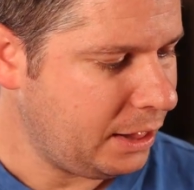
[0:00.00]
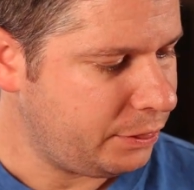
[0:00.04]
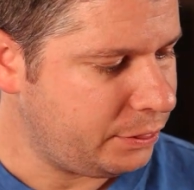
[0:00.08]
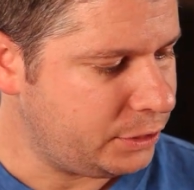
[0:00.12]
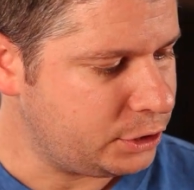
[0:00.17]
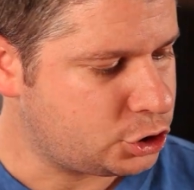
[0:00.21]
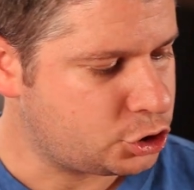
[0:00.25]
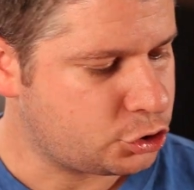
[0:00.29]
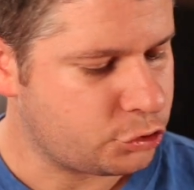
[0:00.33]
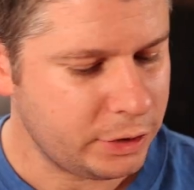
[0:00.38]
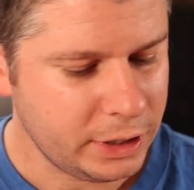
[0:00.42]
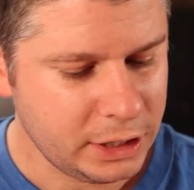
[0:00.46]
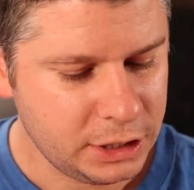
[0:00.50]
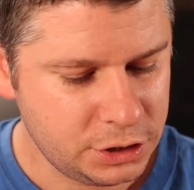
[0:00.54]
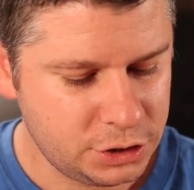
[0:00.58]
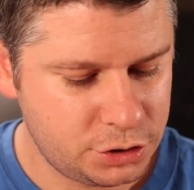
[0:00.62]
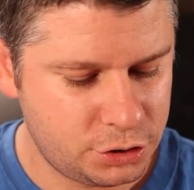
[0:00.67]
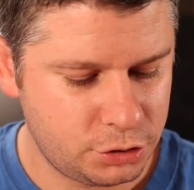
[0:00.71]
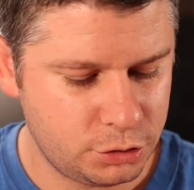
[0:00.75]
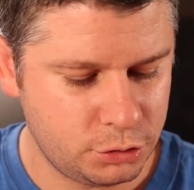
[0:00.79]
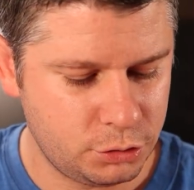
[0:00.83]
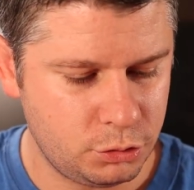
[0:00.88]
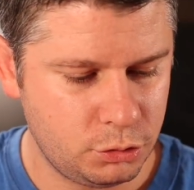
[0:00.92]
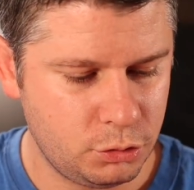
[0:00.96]
The trick
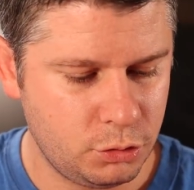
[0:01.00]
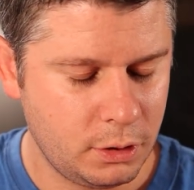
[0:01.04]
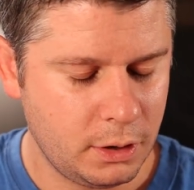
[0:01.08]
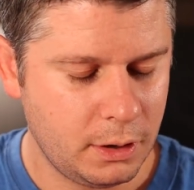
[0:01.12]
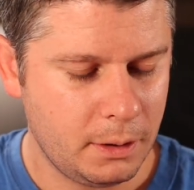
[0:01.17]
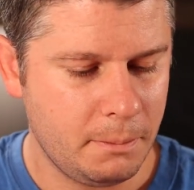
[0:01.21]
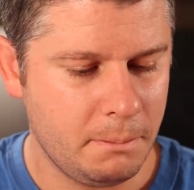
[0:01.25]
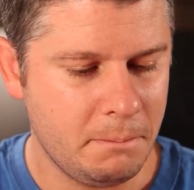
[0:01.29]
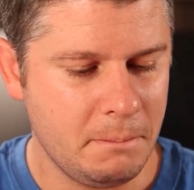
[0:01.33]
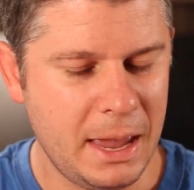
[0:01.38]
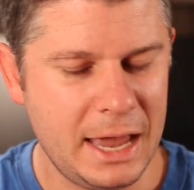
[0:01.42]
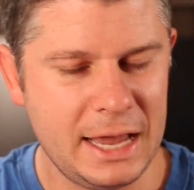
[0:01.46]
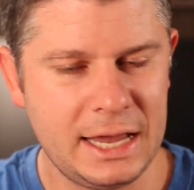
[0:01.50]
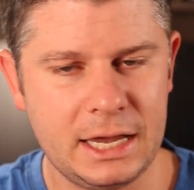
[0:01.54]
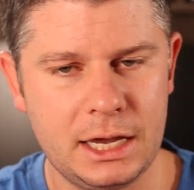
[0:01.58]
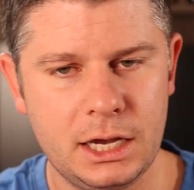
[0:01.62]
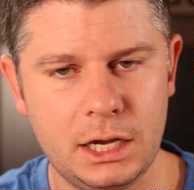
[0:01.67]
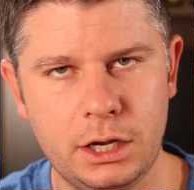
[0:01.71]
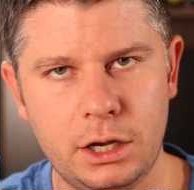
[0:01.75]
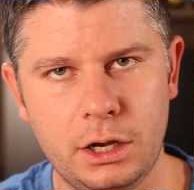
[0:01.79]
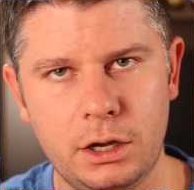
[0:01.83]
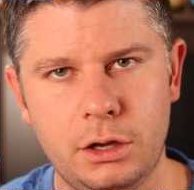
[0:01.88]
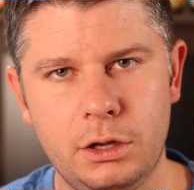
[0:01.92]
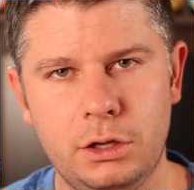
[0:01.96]
to
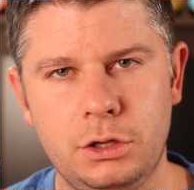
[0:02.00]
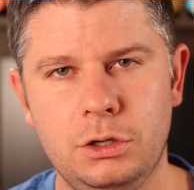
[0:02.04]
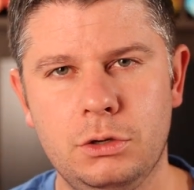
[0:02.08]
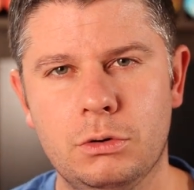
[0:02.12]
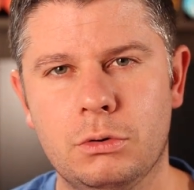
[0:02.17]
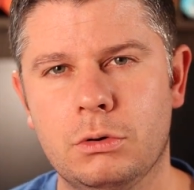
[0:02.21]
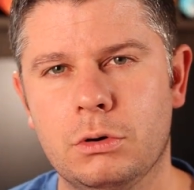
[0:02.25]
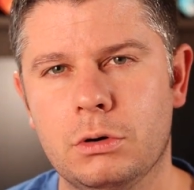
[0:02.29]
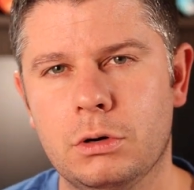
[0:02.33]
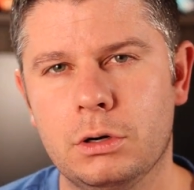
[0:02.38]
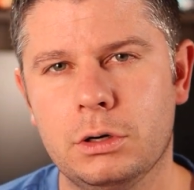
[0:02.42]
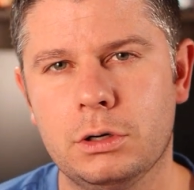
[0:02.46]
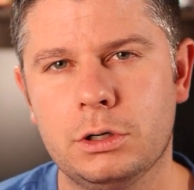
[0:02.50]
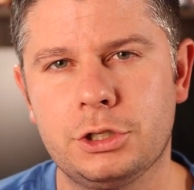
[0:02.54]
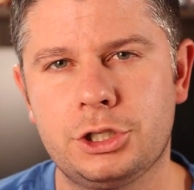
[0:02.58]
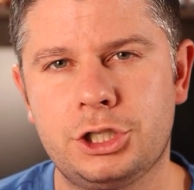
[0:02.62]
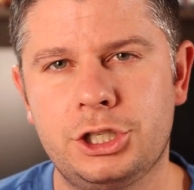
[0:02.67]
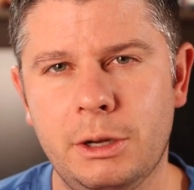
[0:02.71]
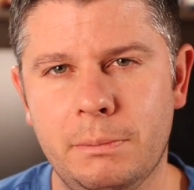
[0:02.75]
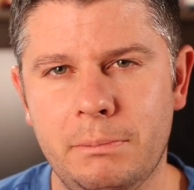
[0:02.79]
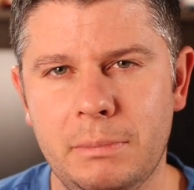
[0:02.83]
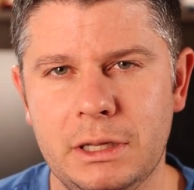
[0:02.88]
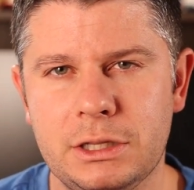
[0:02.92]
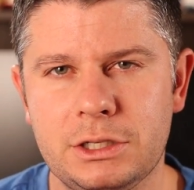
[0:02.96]
making your
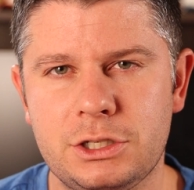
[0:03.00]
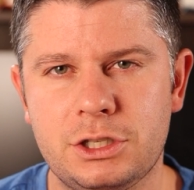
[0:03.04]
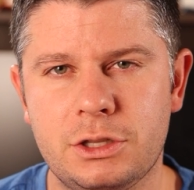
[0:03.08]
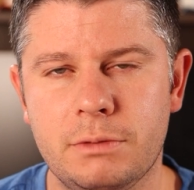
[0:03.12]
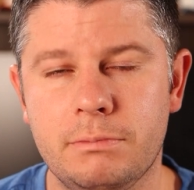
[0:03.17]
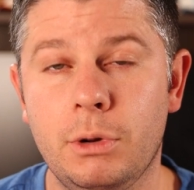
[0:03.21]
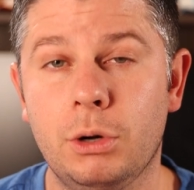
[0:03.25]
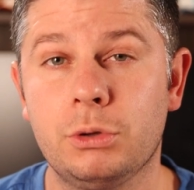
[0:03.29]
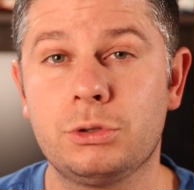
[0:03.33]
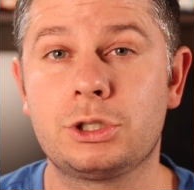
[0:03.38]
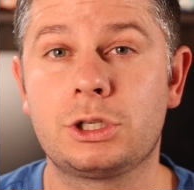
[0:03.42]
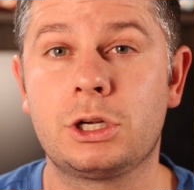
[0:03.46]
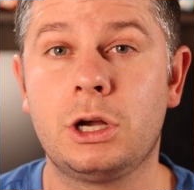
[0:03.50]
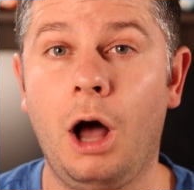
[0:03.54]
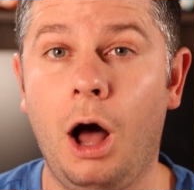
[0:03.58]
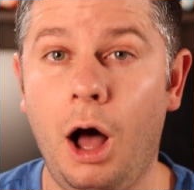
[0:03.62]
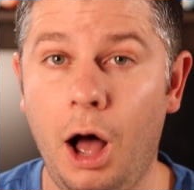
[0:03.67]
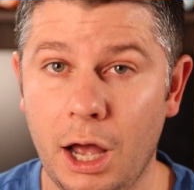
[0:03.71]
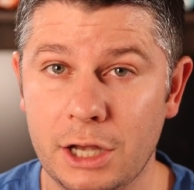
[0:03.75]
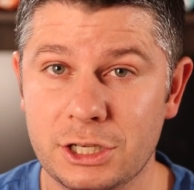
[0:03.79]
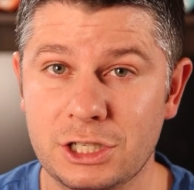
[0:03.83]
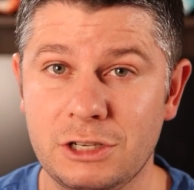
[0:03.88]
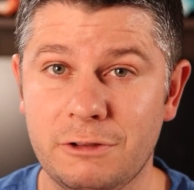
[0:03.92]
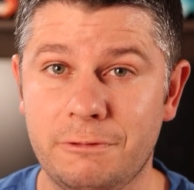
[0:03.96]
shipments the most
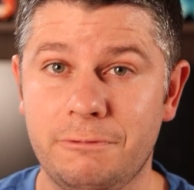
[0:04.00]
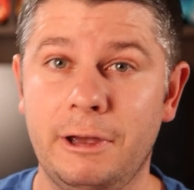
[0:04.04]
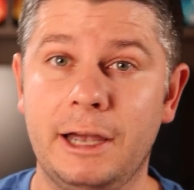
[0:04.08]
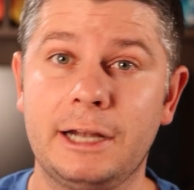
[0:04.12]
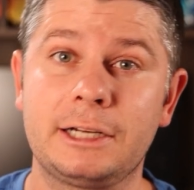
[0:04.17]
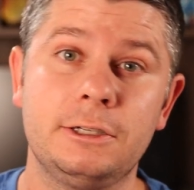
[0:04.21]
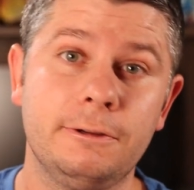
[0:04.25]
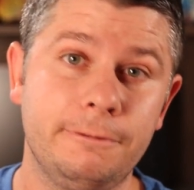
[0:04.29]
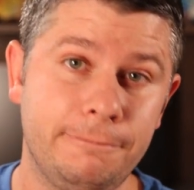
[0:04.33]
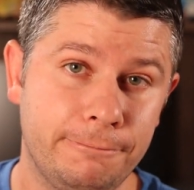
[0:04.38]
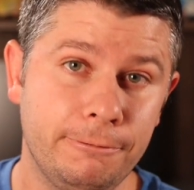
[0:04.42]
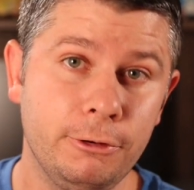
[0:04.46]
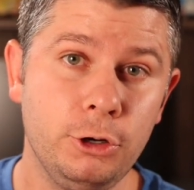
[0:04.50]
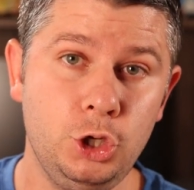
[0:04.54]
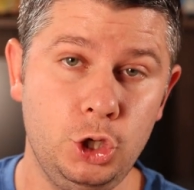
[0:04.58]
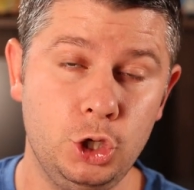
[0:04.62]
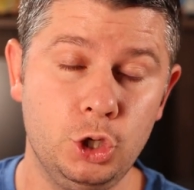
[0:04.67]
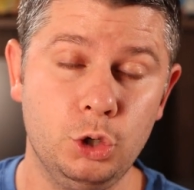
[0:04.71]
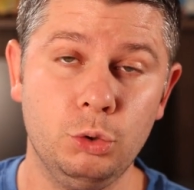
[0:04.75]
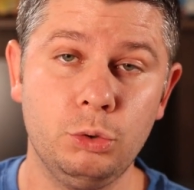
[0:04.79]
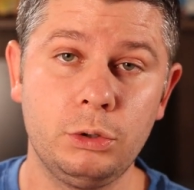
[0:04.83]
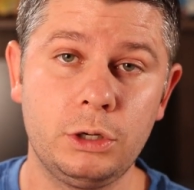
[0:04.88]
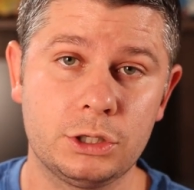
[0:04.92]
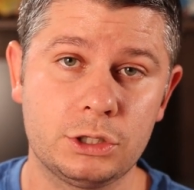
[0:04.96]
cost-effective for
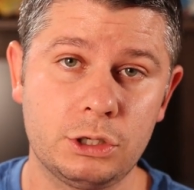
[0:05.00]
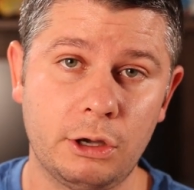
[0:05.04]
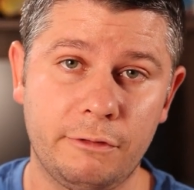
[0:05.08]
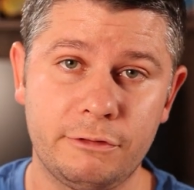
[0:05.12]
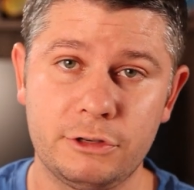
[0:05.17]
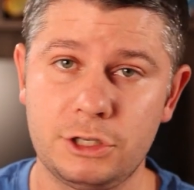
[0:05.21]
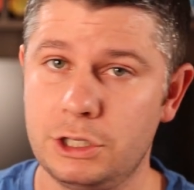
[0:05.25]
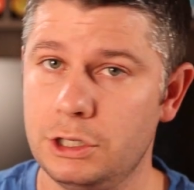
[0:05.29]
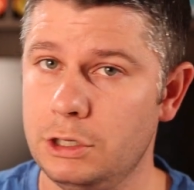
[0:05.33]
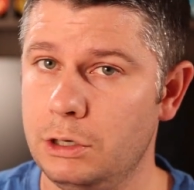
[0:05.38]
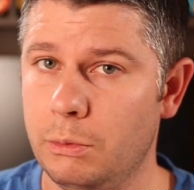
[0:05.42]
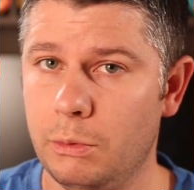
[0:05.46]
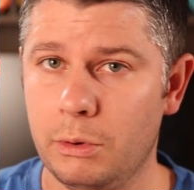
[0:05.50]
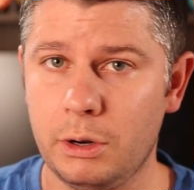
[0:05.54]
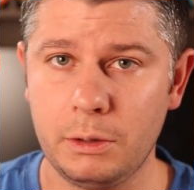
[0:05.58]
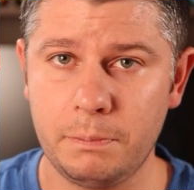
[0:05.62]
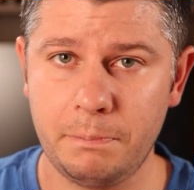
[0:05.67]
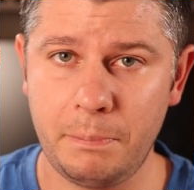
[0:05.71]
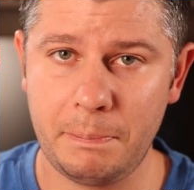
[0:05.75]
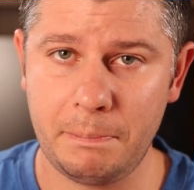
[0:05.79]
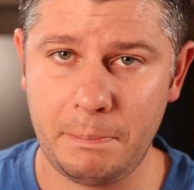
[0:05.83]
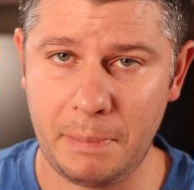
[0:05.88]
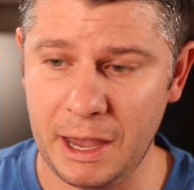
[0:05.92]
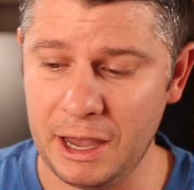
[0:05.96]
you, because obviously you don't want
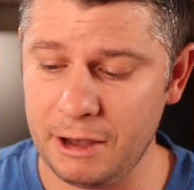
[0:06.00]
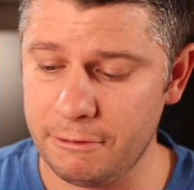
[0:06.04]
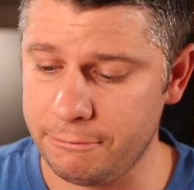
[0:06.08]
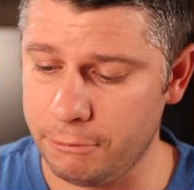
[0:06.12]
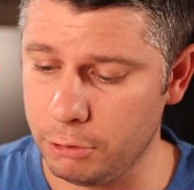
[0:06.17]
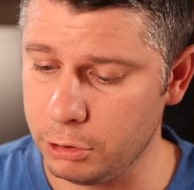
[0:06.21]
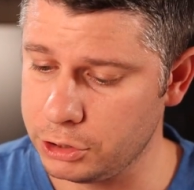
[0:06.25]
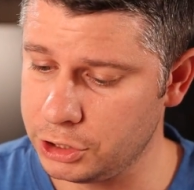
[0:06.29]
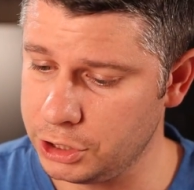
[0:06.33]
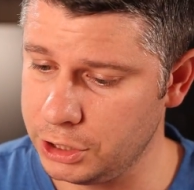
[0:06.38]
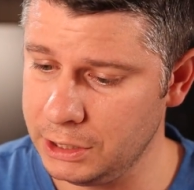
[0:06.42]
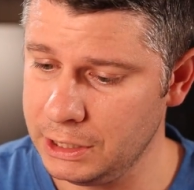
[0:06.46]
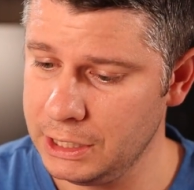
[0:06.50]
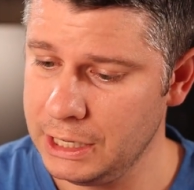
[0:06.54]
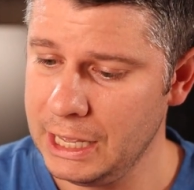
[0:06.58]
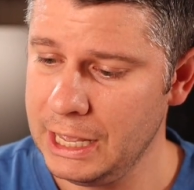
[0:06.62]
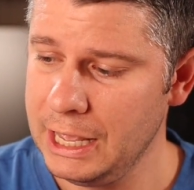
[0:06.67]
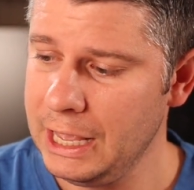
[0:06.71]
to pay a fortune,